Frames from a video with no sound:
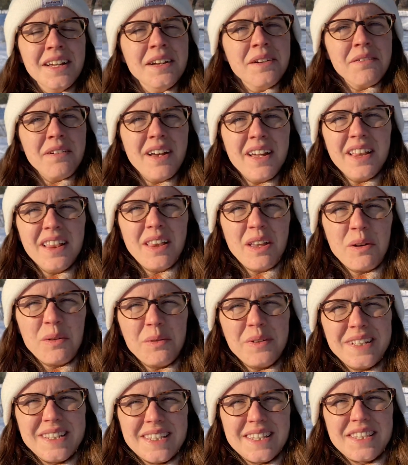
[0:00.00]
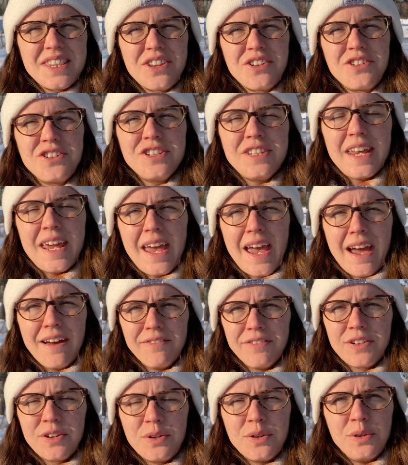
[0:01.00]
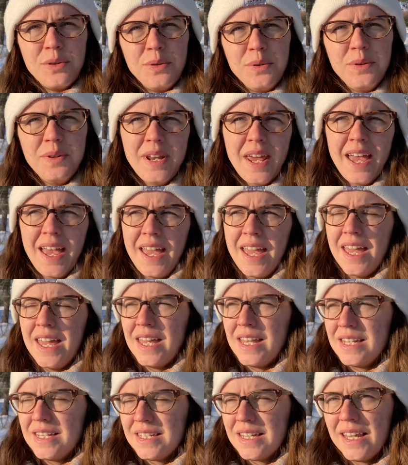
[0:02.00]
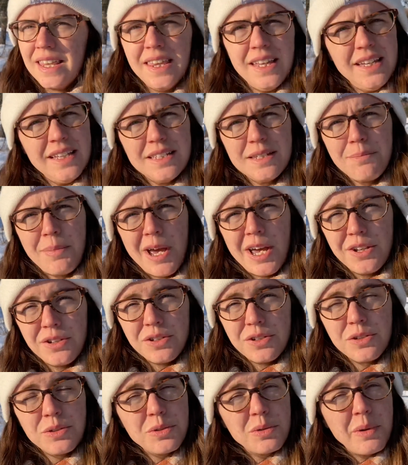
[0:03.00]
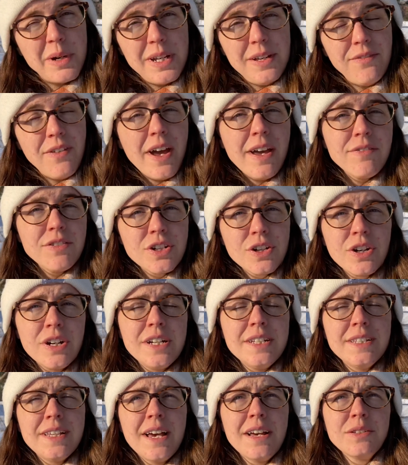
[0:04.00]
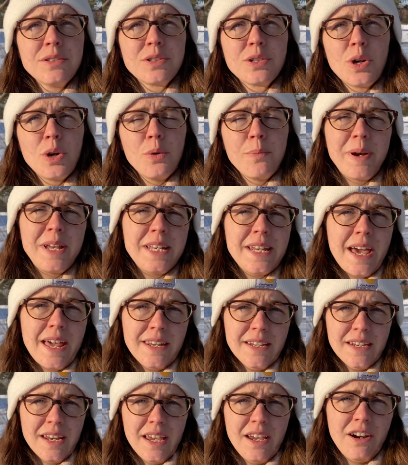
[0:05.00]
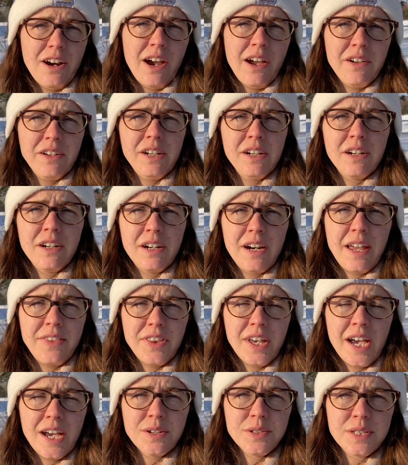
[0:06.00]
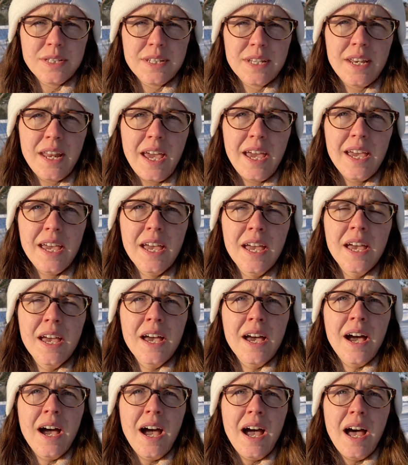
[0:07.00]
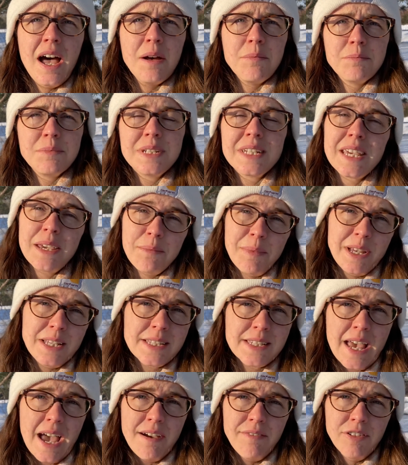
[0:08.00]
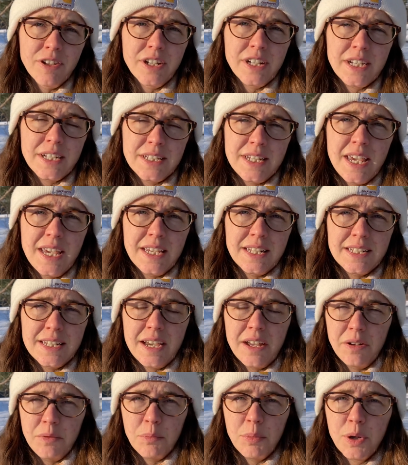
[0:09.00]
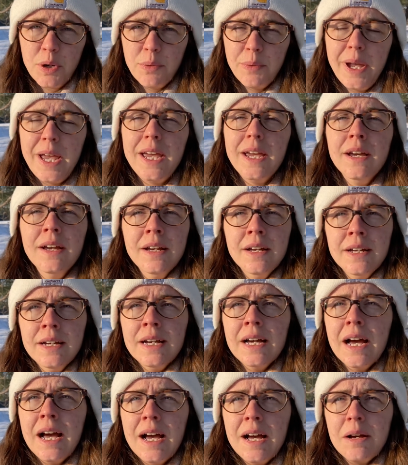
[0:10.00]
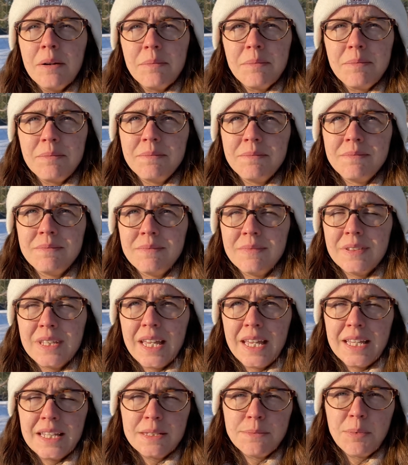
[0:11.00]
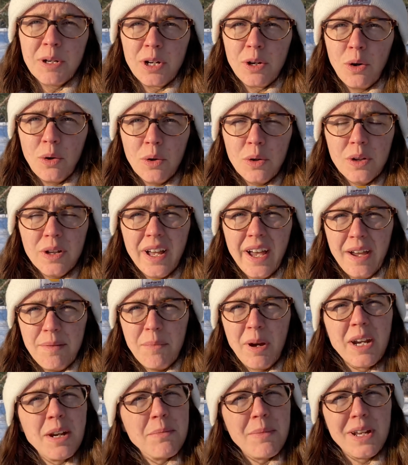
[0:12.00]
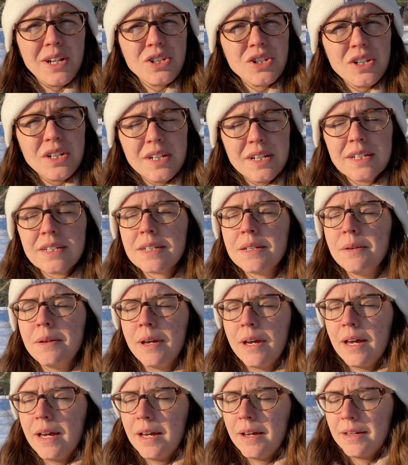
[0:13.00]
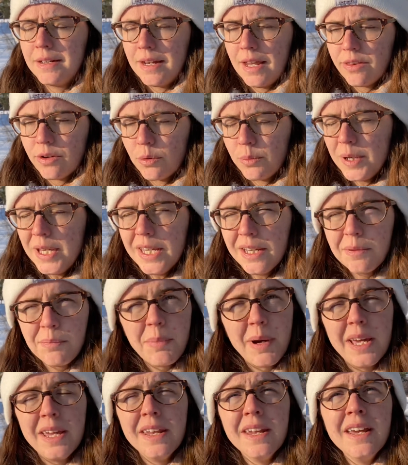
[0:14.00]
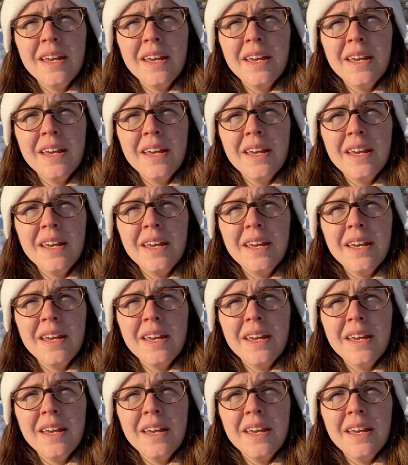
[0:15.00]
Well, hello, it's Thursday afternoon, and I think it's about 25 degrees out, so my dad and I are out here at the house today to get my scaffolding taken down and put away. That has been a goal. I might have mentioned it another week, but